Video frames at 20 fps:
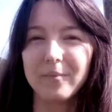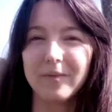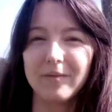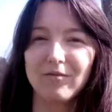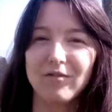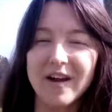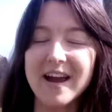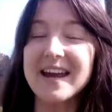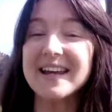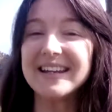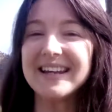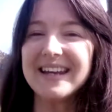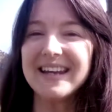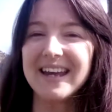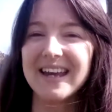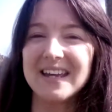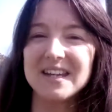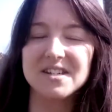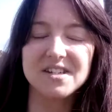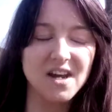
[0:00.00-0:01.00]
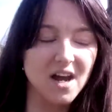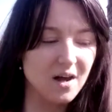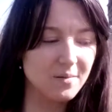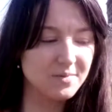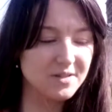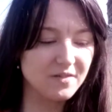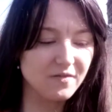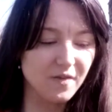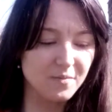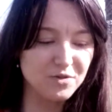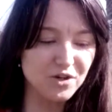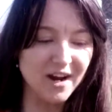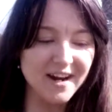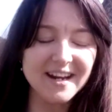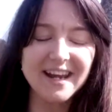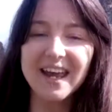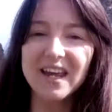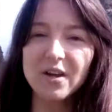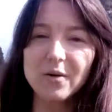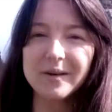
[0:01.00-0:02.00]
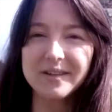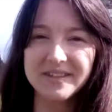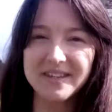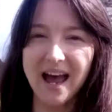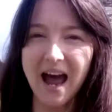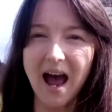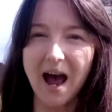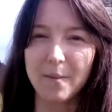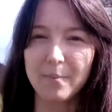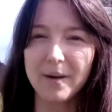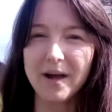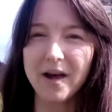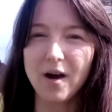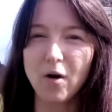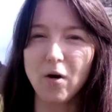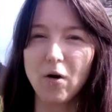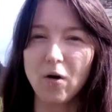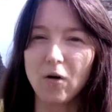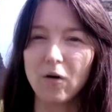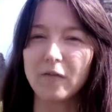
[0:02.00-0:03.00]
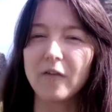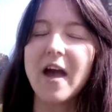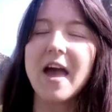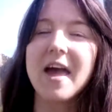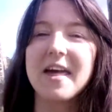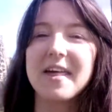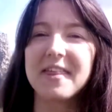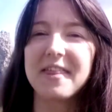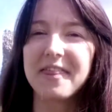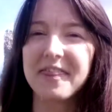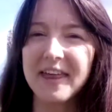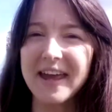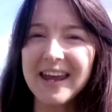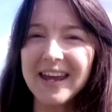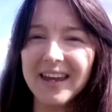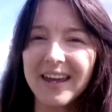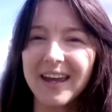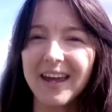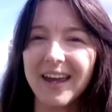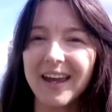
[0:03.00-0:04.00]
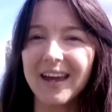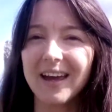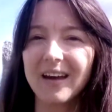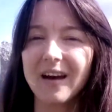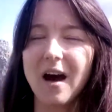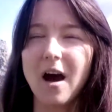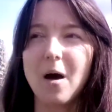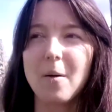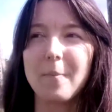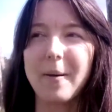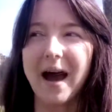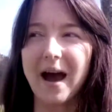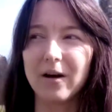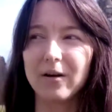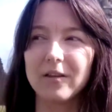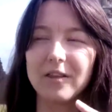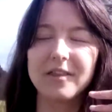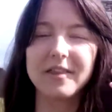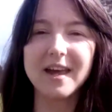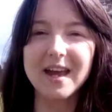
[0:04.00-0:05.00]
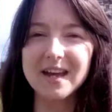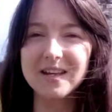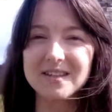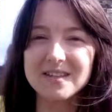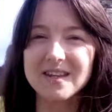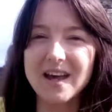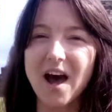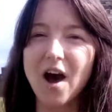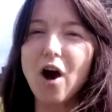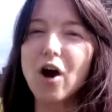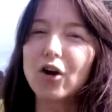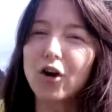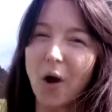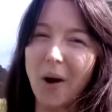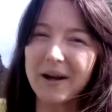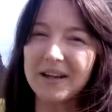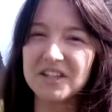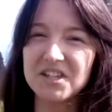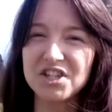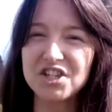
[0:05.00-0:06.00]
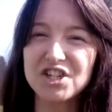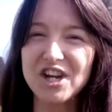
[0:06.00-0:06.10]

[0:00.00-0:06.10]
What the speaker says: really, in terms of I'm trying to get you into a habit of thinking about things that are going to